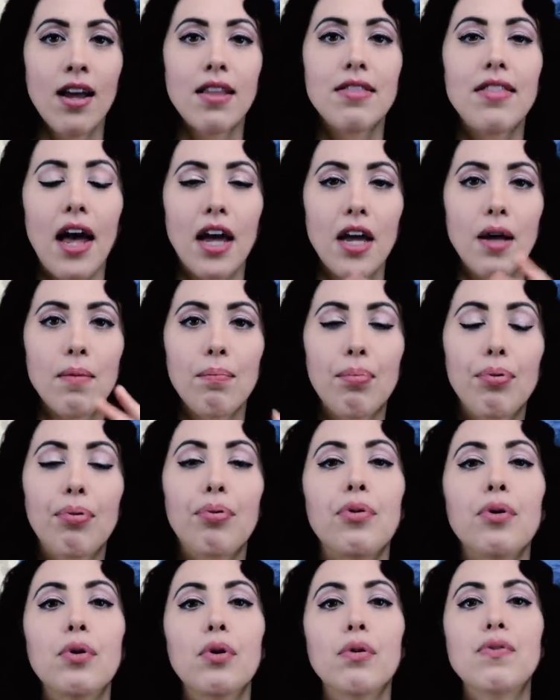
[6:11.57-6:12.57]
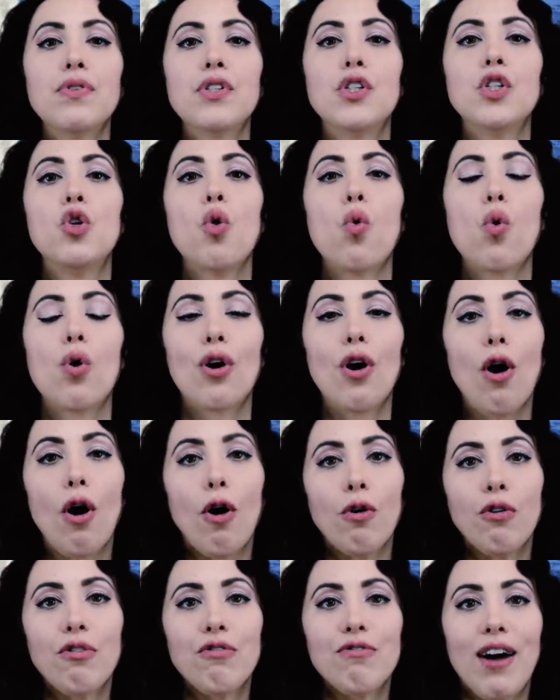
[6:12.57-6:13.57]
that improves your
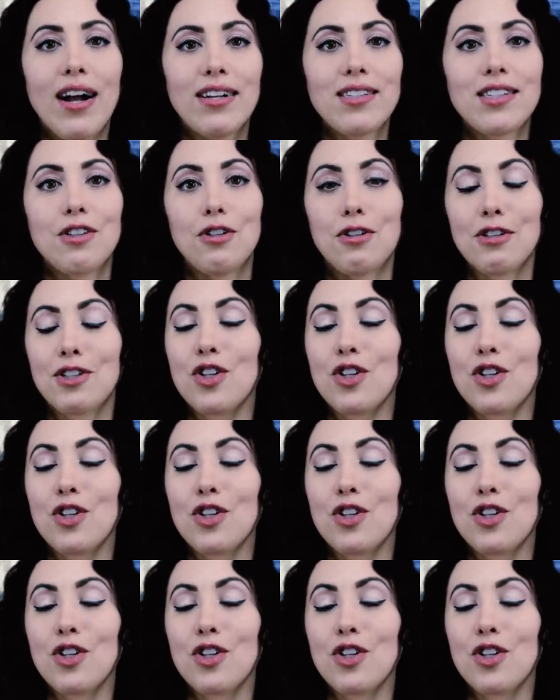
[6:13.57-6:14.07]
own vessel.